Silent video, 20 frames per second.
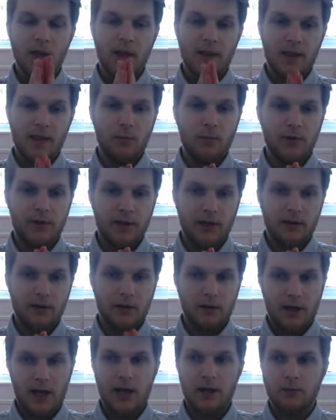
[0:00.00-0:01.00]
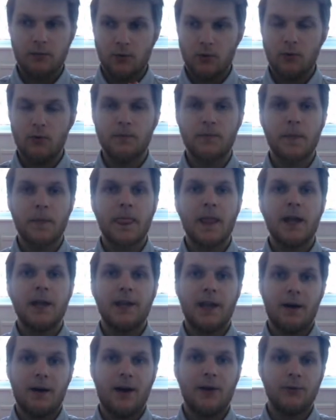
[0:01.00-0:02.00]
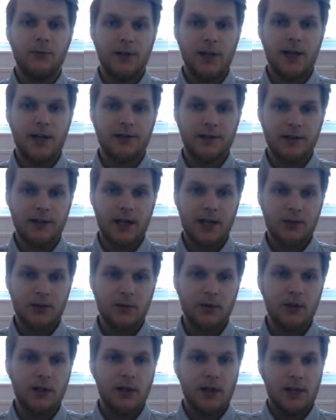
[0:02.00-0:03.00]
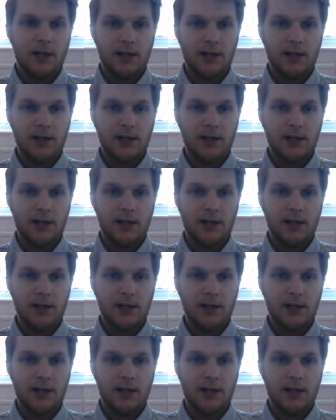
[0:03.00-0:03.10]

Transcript: And then we think, okay, cool. Now how do we get to the next one?